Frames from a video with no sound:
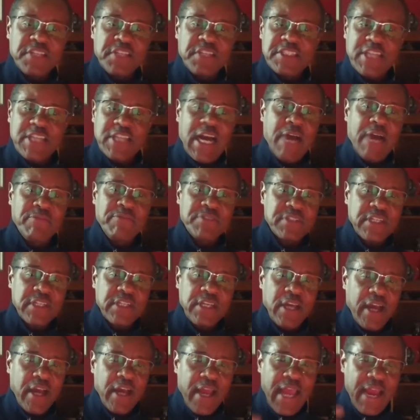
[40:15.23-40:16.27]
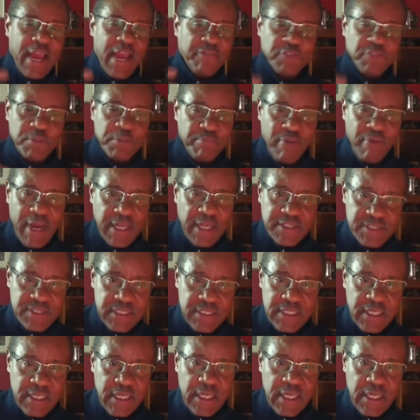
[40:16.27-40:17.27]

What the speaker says: things obviously are half the price.